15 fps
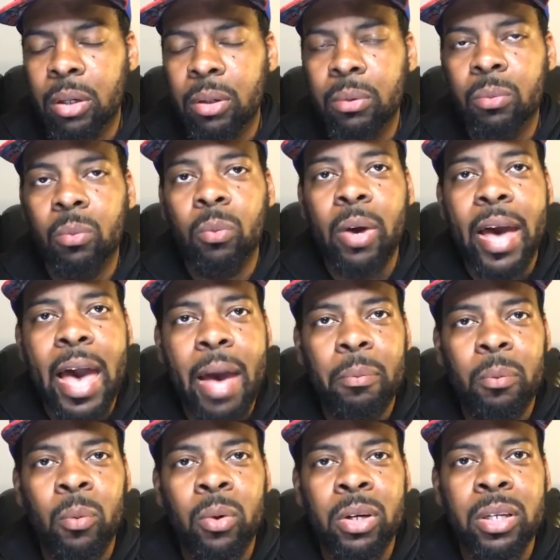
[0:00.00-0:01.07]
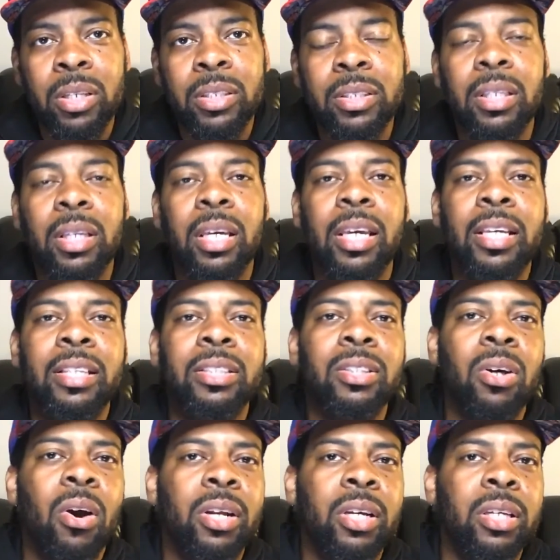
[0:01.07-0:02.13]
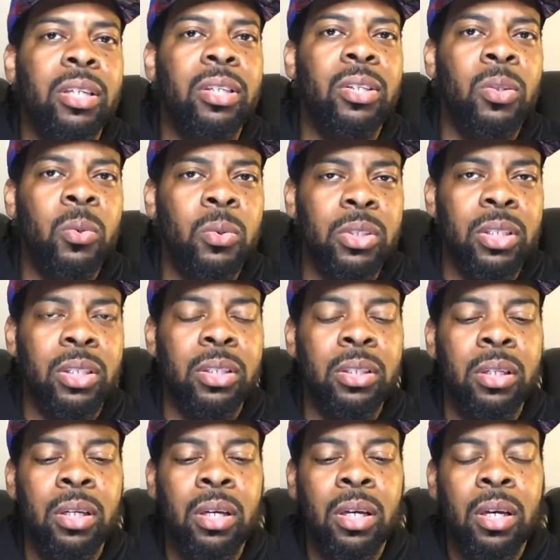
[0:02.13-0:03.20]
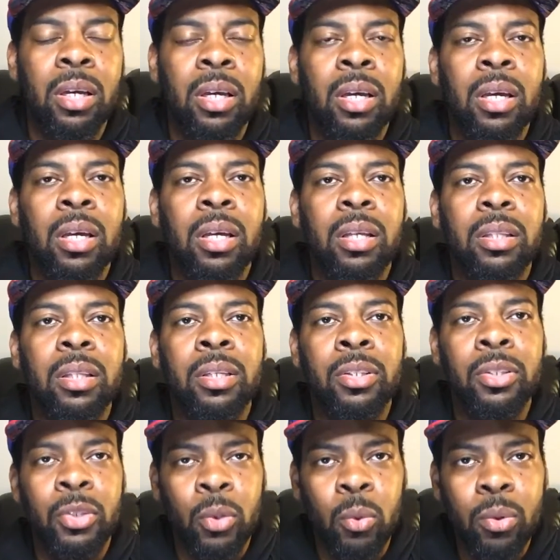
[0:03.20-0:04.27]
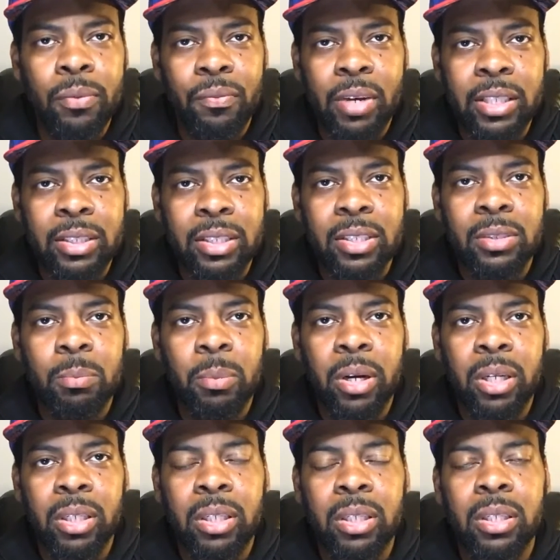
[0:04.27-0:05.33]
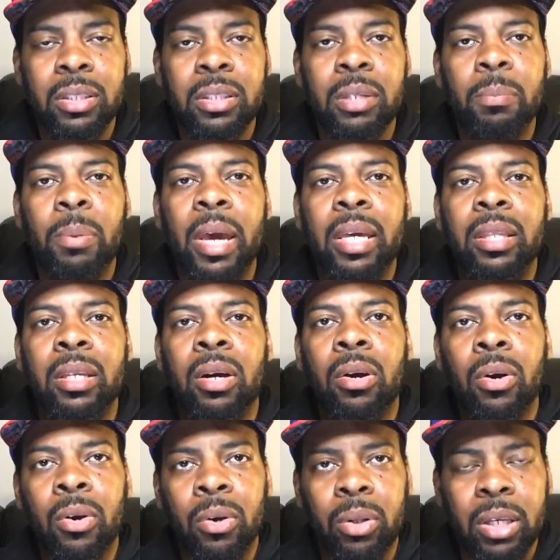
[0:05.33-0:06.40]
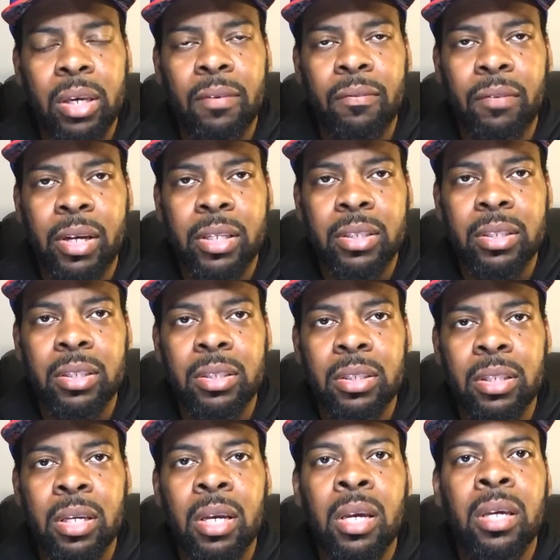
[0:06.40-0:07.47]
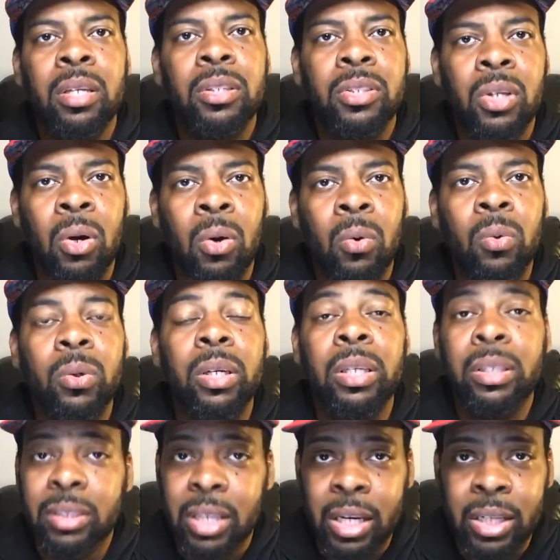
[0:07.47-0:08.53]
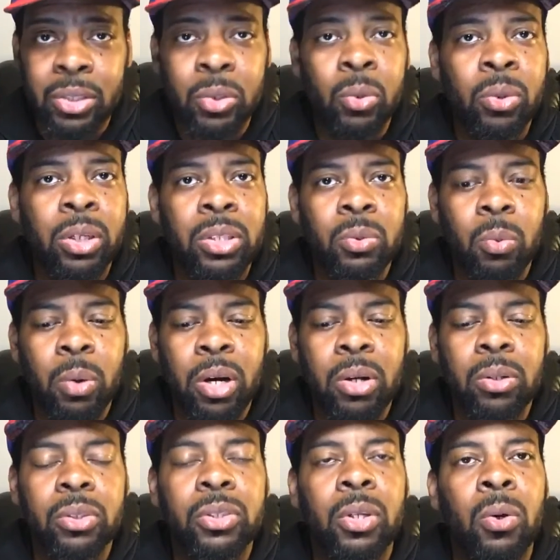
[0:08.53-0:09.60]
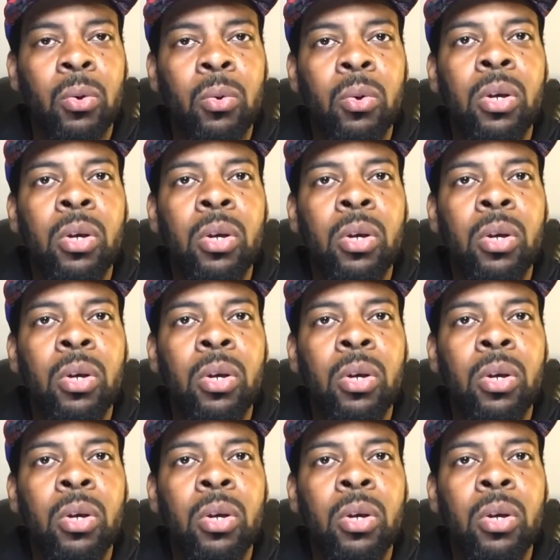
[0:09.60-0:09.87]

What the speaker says: what happened was he started using the new investors' money to pay the early investors. So he stayed true to his word. So